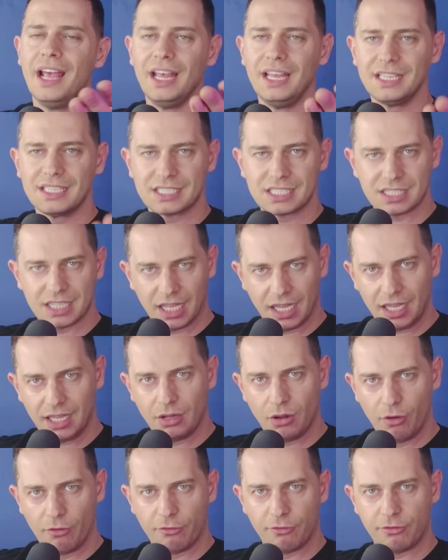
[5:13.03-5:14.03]

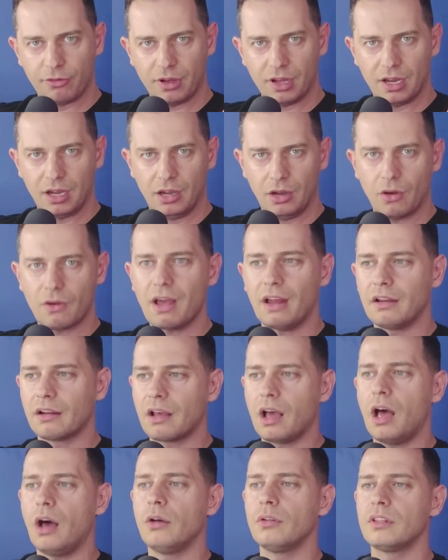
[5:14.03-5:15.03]
instead of local
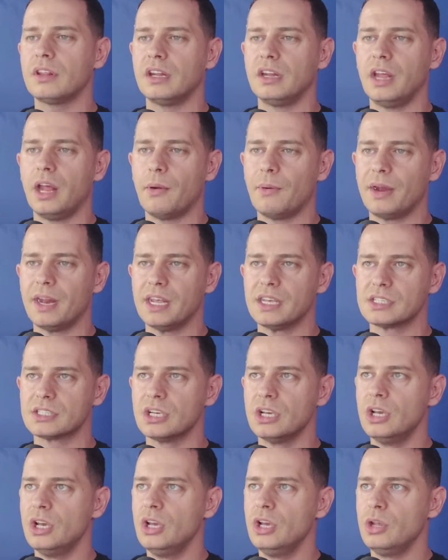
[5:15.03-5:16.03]
account? Then here it
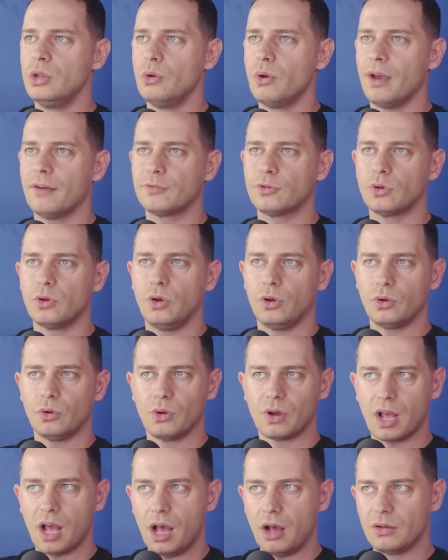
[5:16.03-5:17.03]
is. You have to go
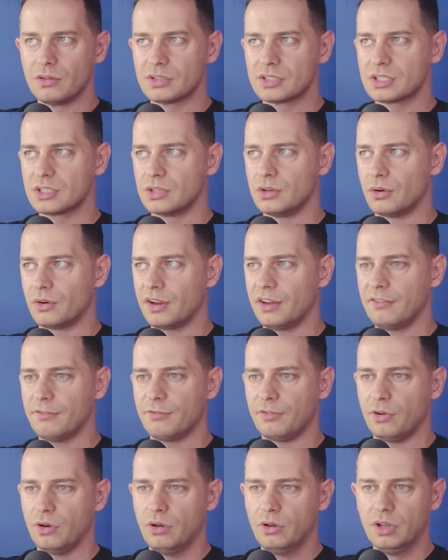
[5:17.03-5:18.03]
to accounts, your
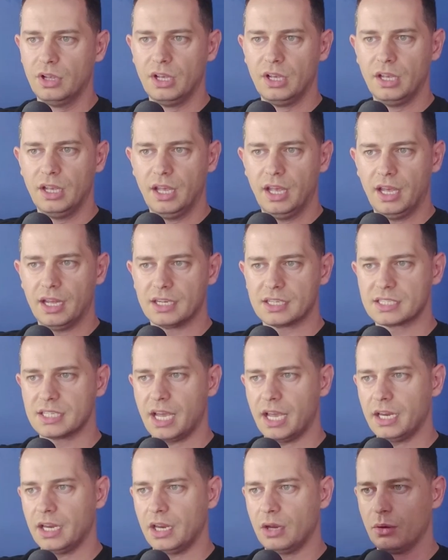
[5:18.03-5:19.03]
info, and sign